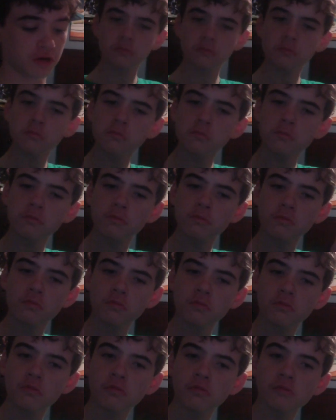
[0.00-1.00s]
Watch out
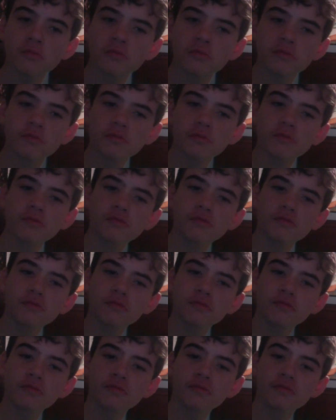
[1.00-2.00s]
for dangerous
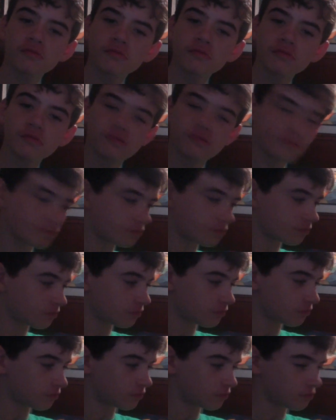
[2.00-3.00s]
ace. Anyone
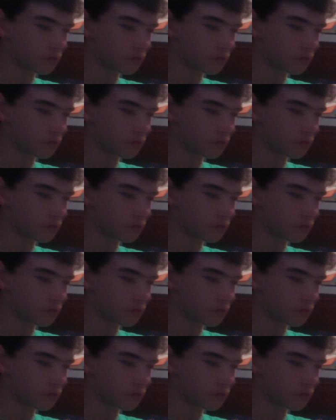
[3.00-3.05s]
know